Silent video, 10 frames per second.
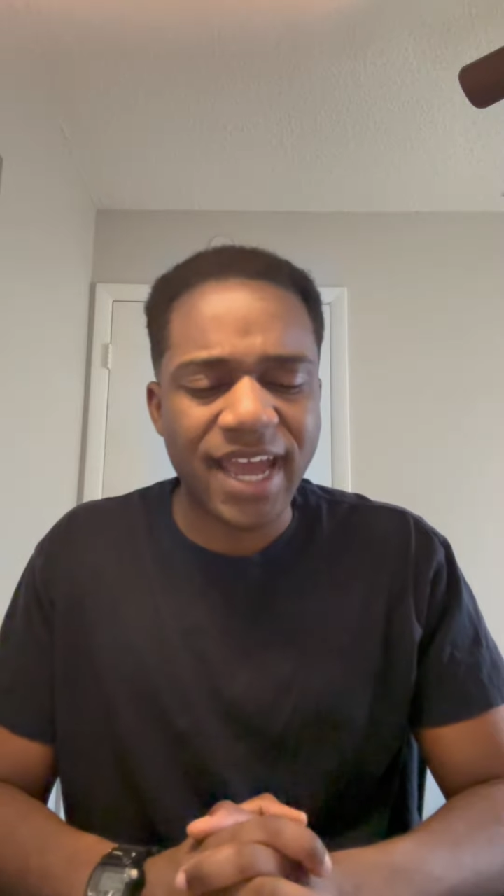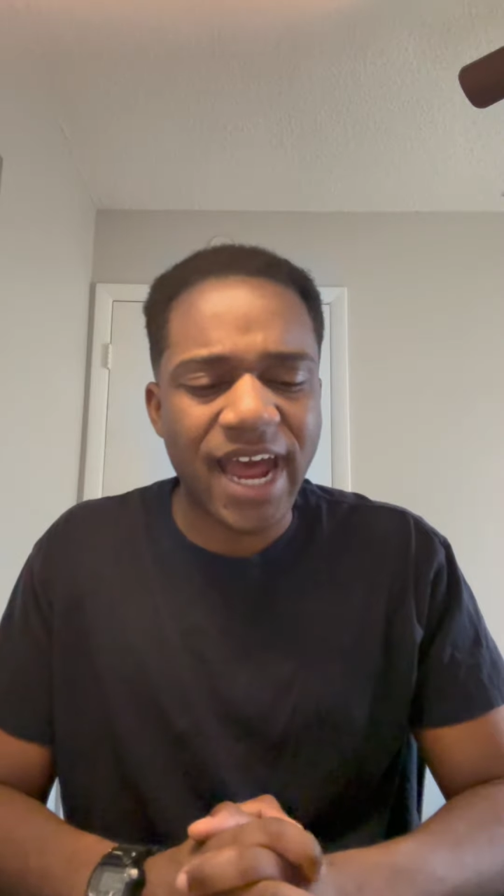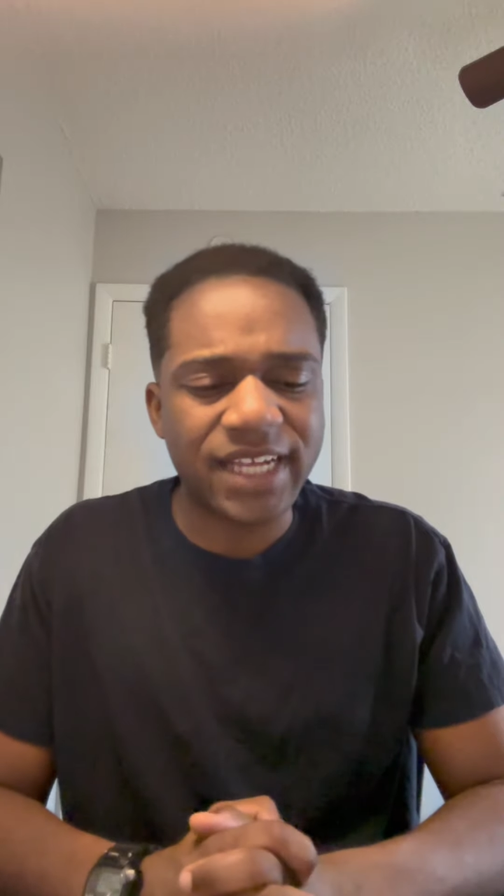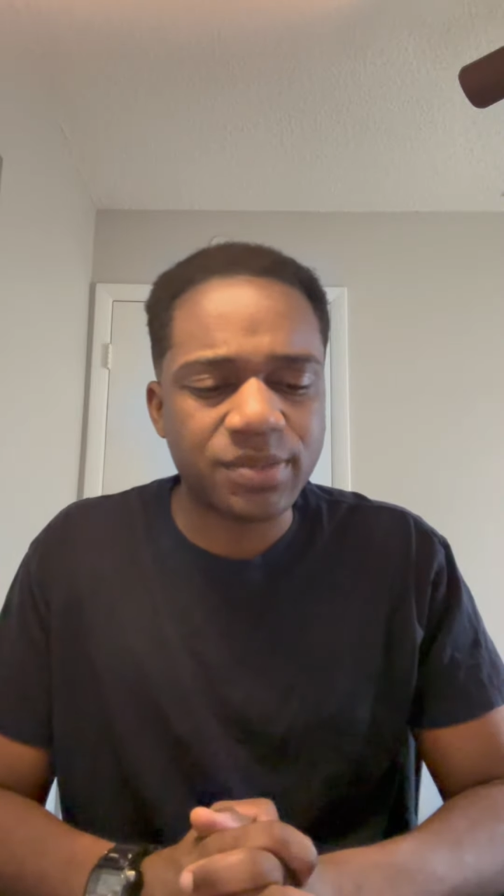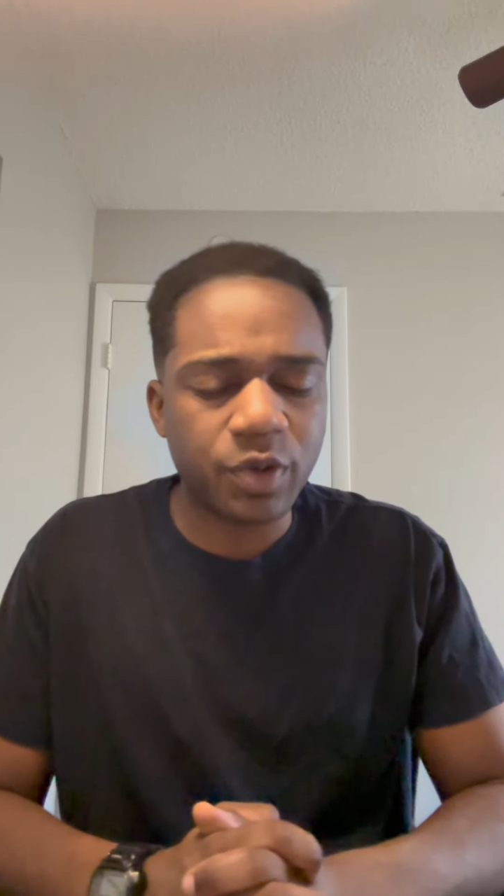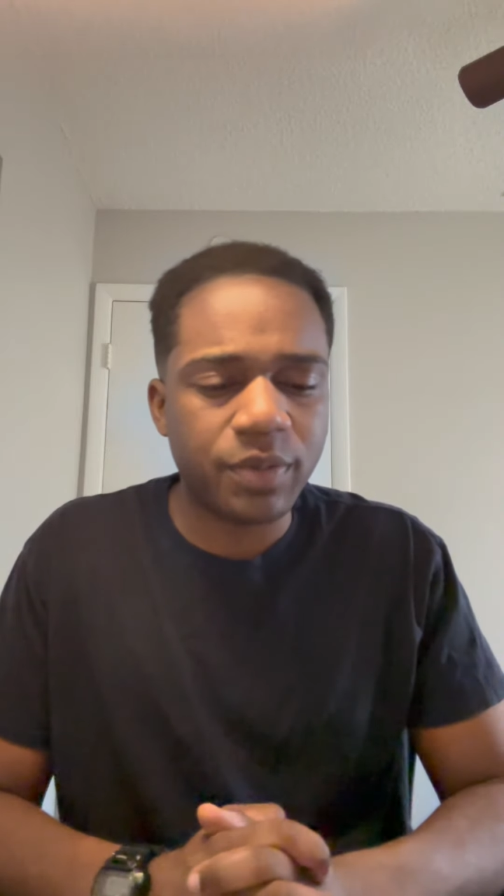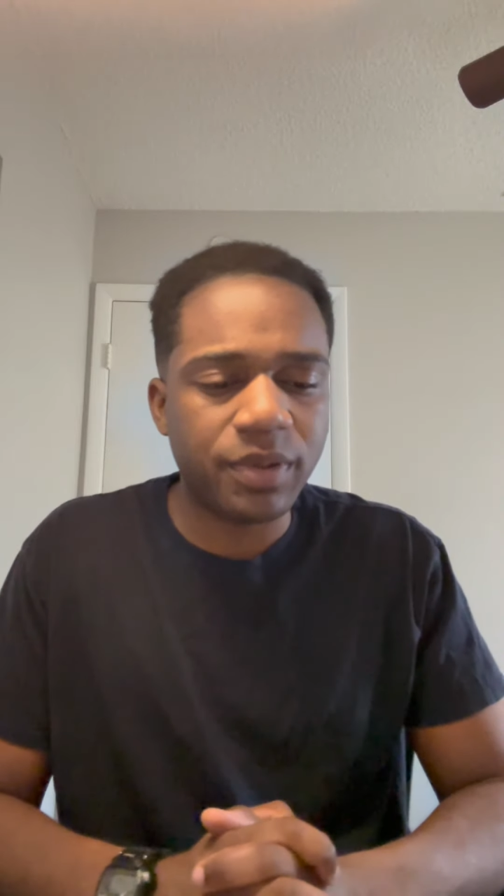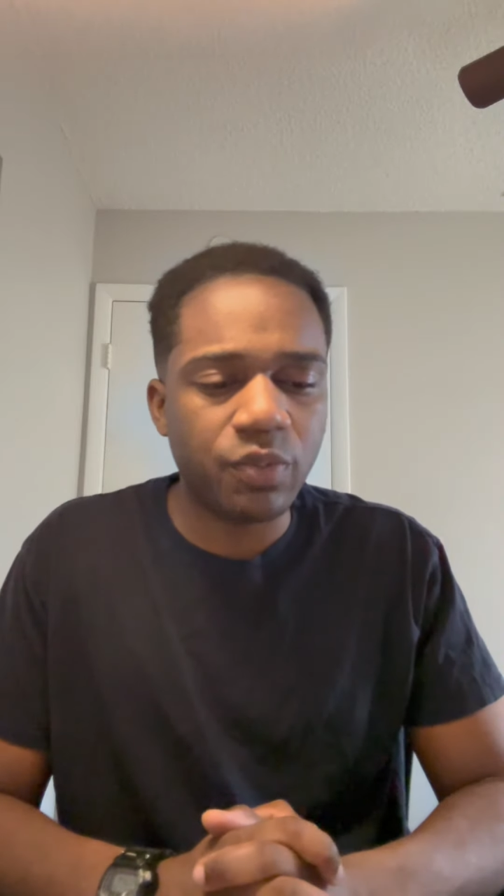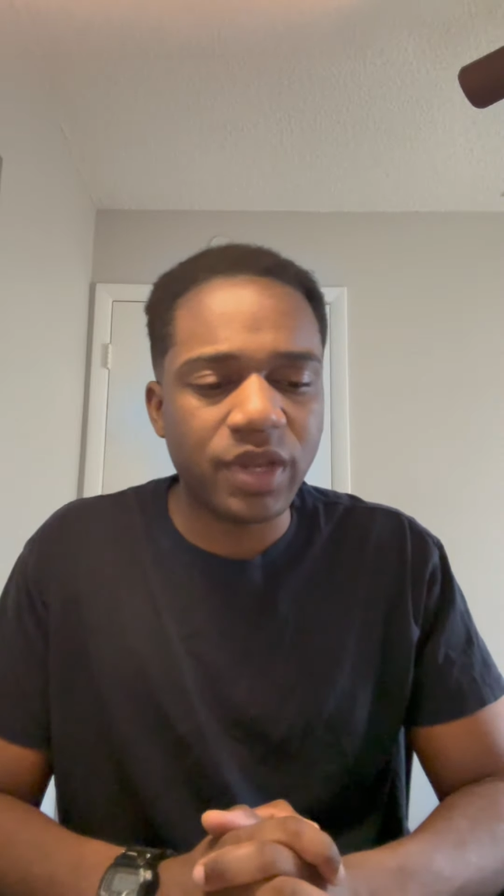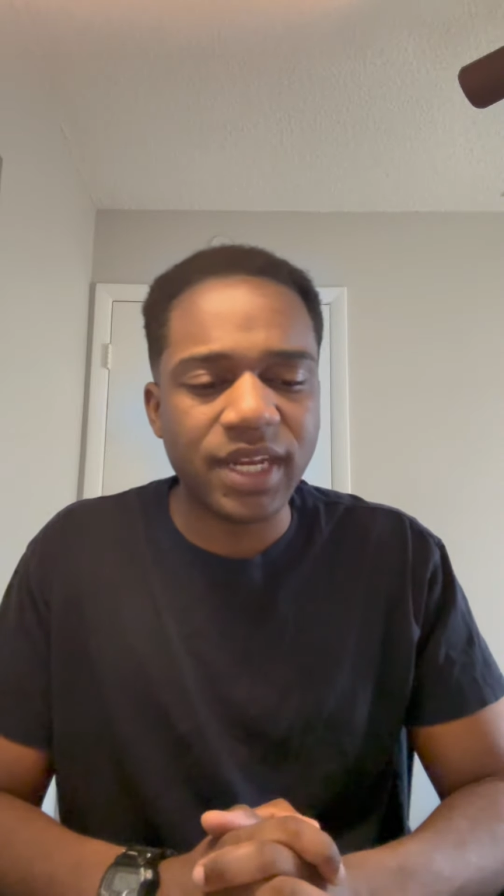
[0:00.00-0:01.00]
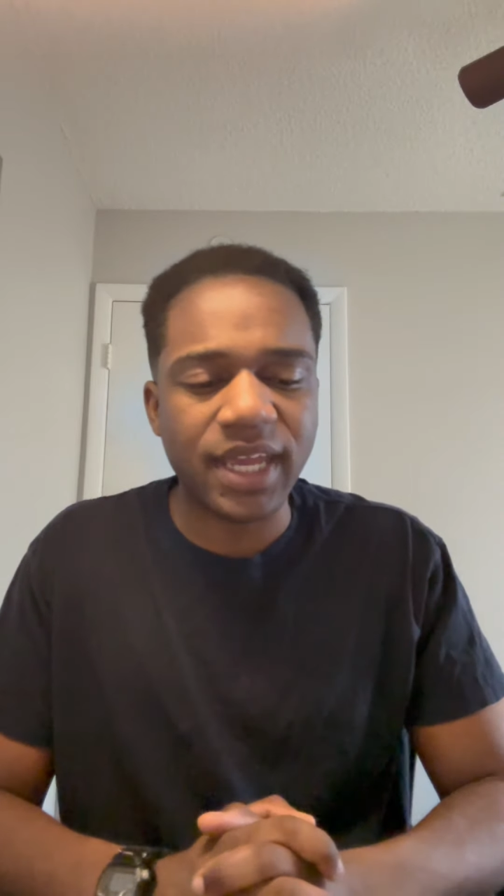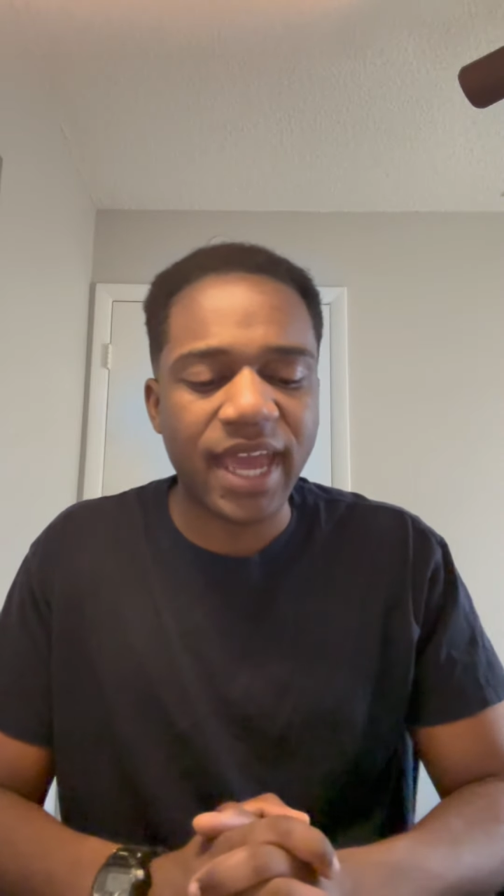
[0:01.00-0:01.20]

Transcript: guys, I'm going to be reading